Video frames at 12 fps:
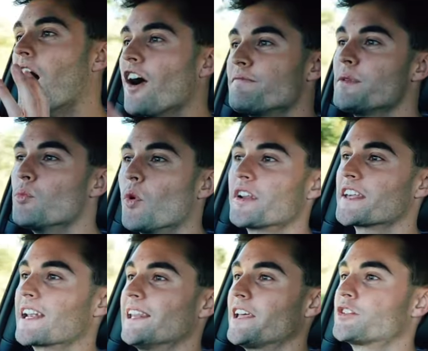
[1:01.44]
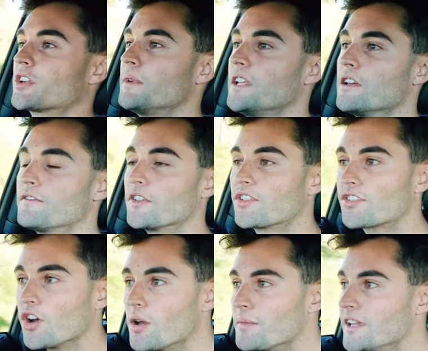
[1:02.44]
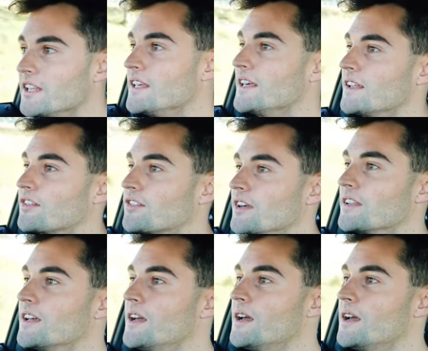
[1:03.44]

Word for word: I've been wanting an electric Mini for so many years that